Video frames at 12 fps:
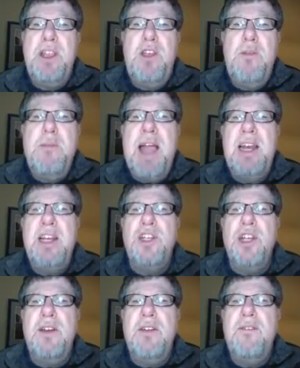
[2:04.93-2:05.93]
you manage
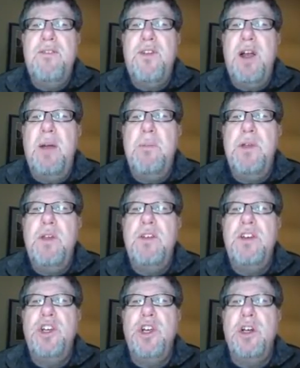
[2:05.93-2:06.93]
it from your
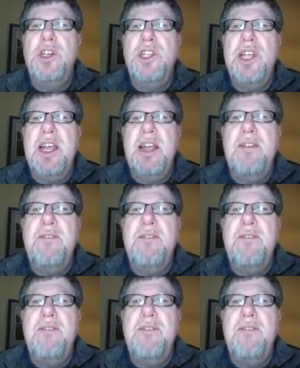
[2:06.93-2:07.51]
Sugarsync